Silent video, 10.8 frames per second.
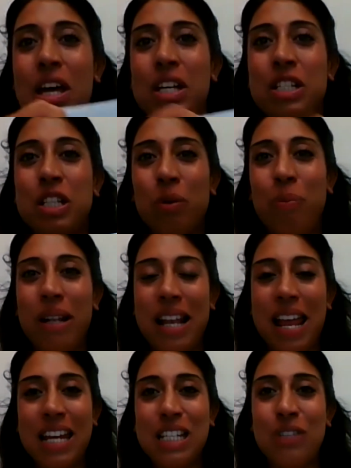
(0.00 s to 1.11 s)
So
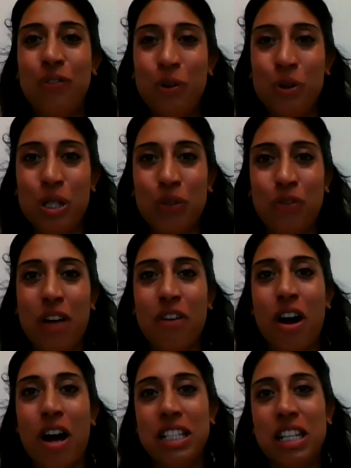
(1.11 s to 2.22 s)
place four to five
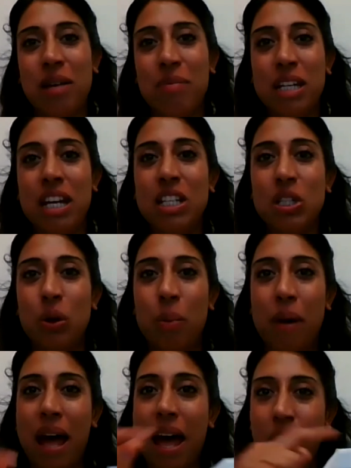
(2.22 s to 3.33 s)
items into a
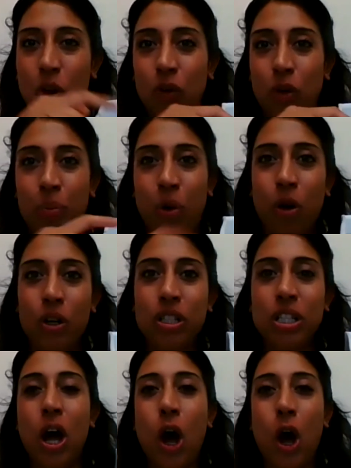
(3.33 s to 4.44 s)
bag or a box
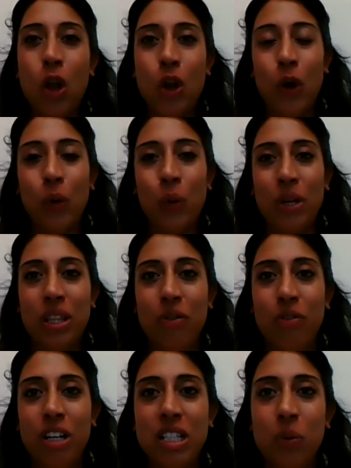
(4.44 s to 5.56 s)
along with the
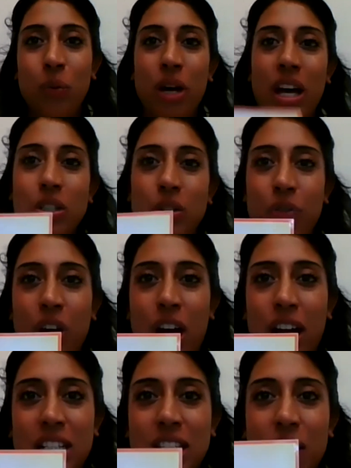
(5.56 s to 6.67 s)
written word of the
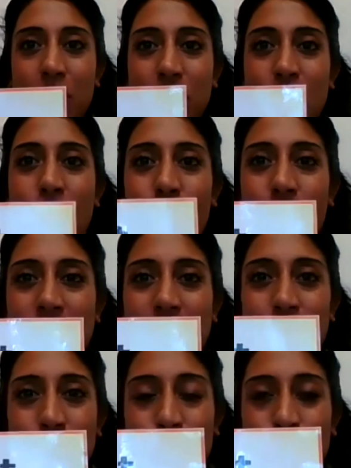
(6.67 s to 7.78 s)
items written
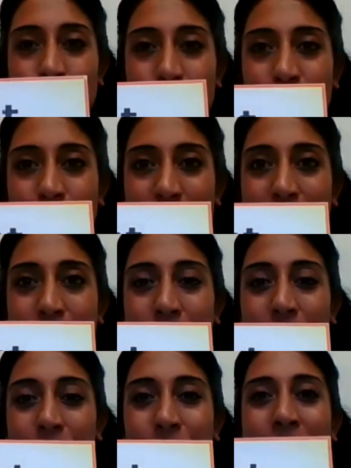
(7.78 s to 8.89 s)
on strips of
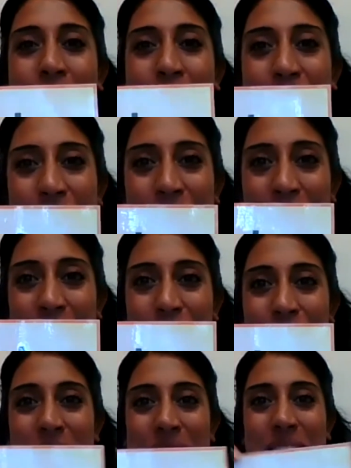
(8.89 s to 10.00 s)
paper. The game
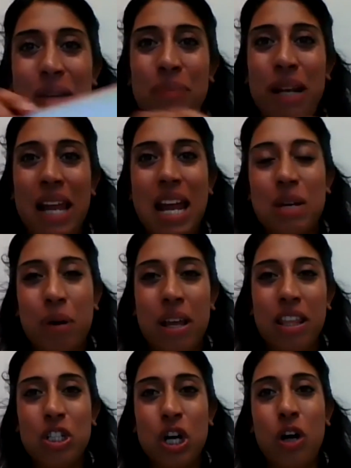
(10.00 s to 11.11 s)
is then played by
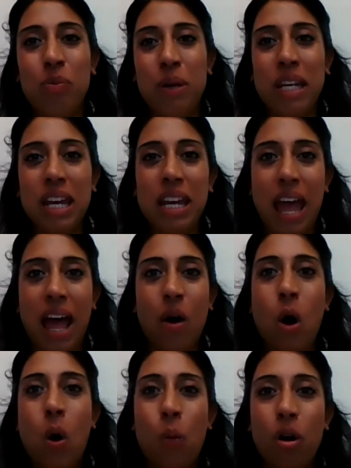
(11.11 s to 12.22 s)
the child picking
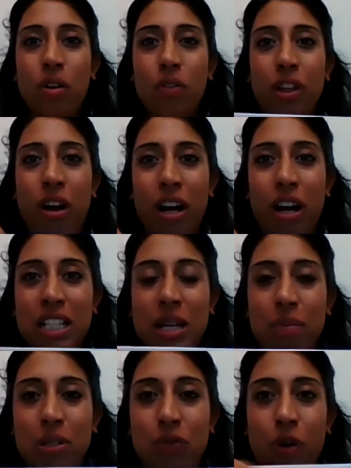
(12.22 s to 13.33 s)
out one of the
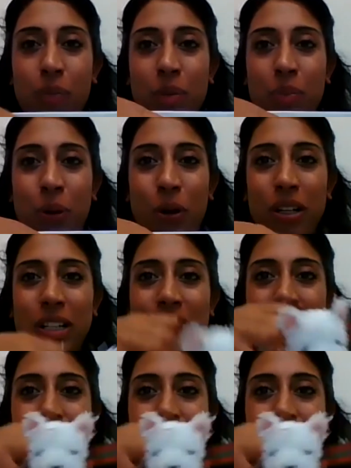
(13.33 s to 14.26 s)
items from the box